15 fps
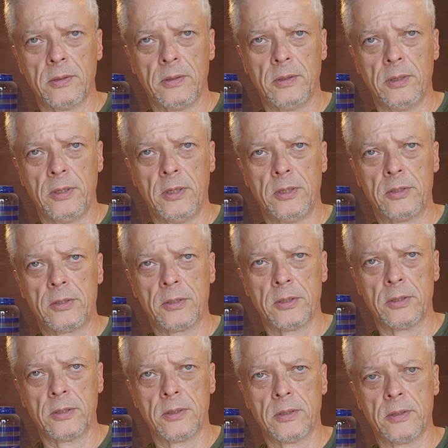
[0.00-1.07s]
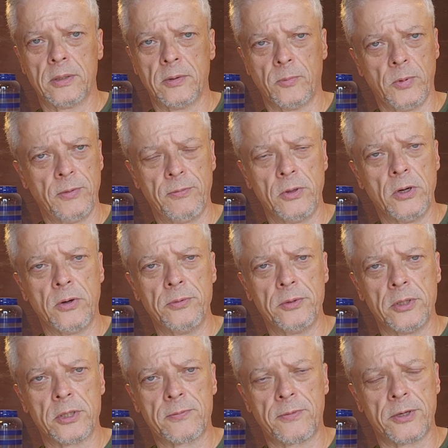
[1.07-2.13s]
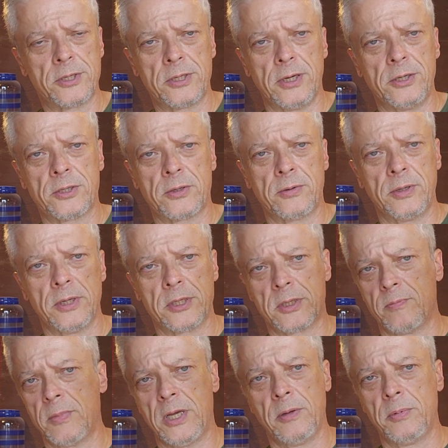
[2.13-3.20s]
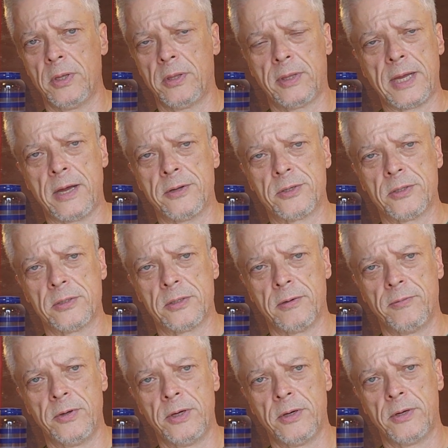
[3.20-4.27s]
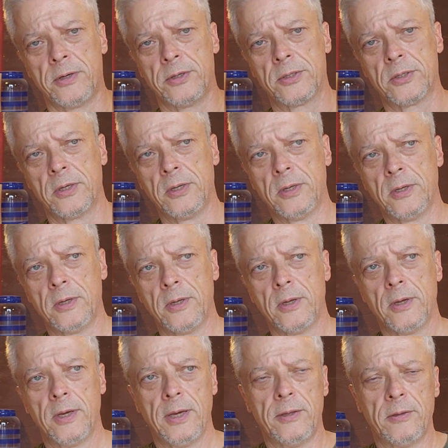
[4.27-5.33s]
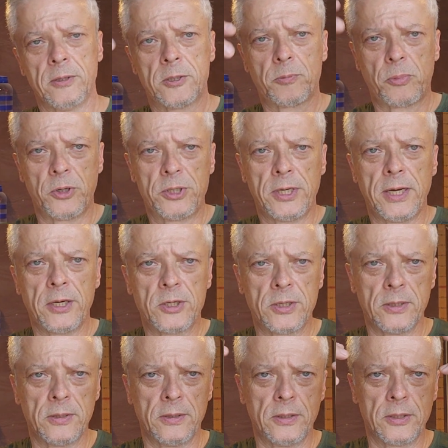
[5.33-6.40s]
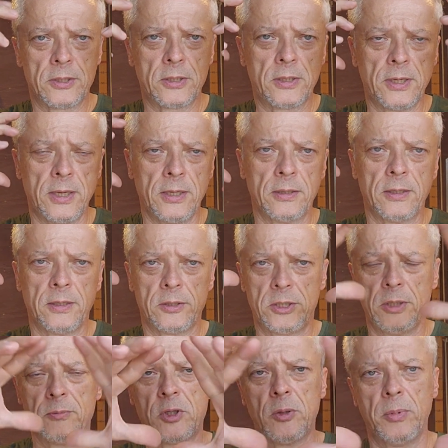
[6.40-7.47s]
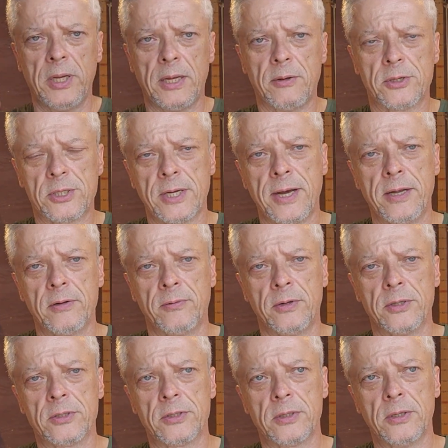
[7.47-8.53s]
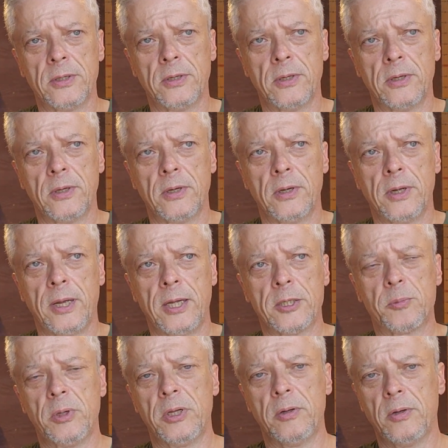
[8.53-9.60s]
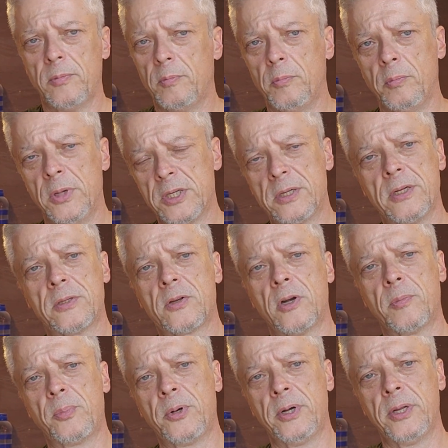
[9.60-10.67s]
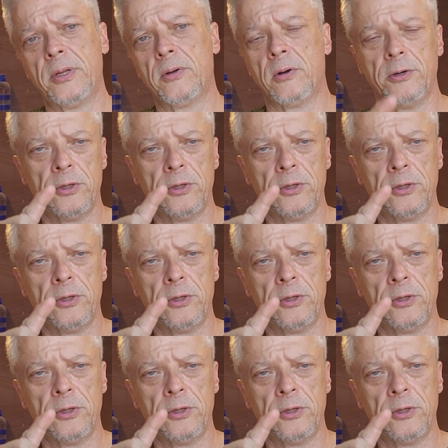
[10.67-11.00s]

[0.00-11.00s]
and we've known this for centuries and maybe thousands of years. And this projection, this thing that seems to be outside of us, has been misinterpreted or